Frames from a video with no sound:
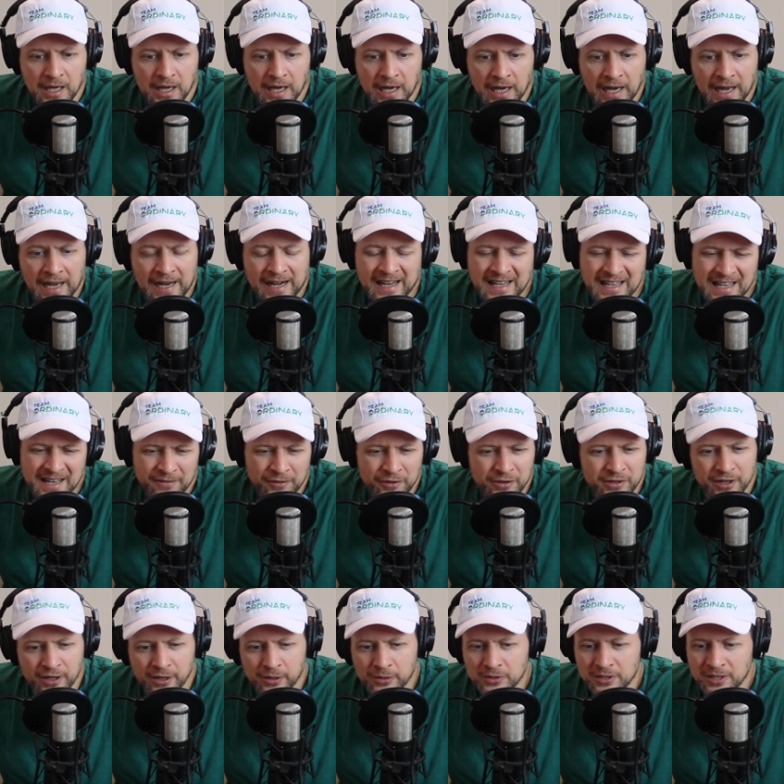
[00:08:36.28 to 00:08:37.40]
And I never
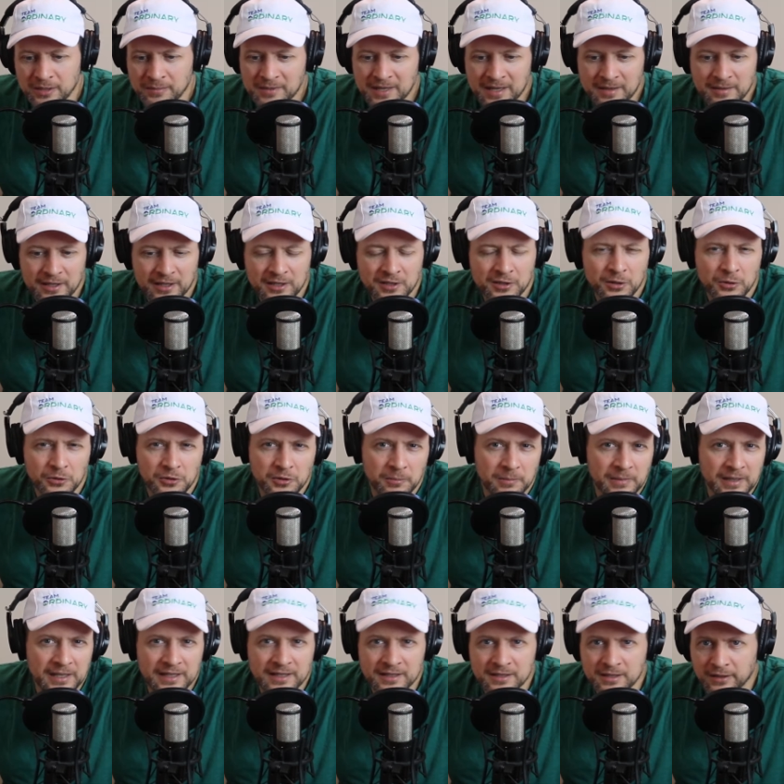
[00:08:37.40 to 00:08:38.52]
know. Sometimes like social
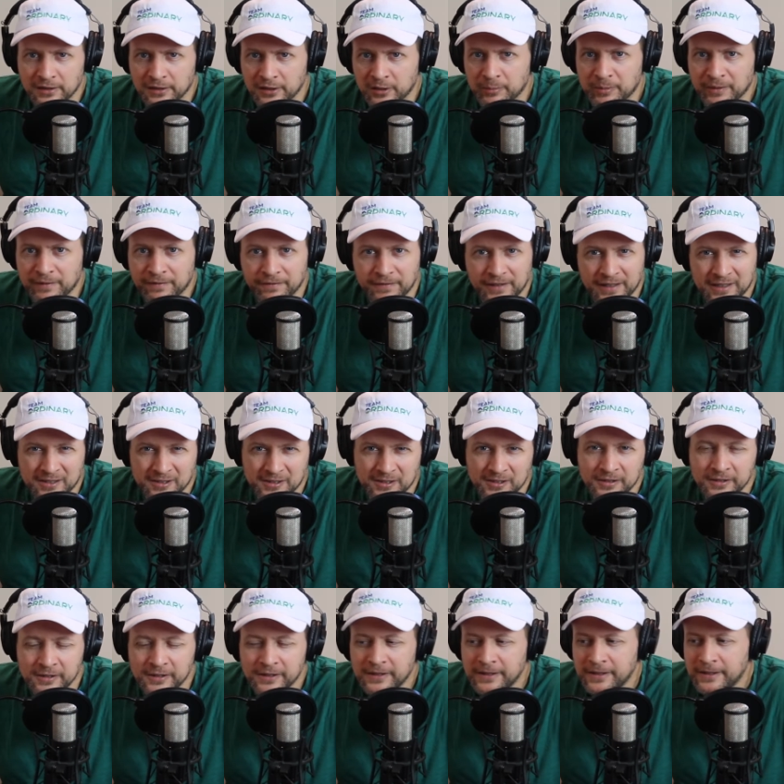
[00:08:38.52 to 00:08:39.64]
media is a little bit
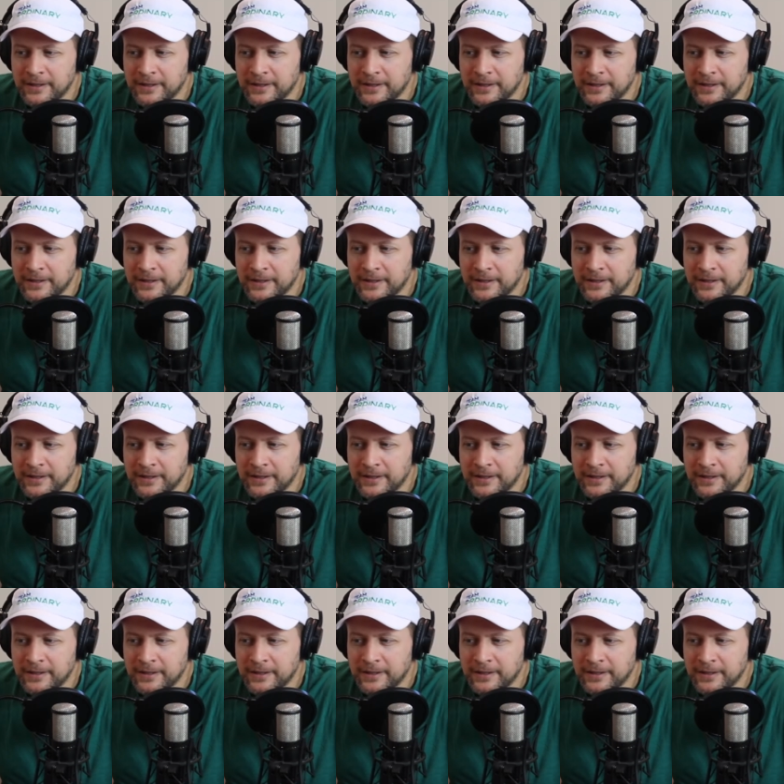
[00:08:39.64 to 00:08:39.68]
fickle.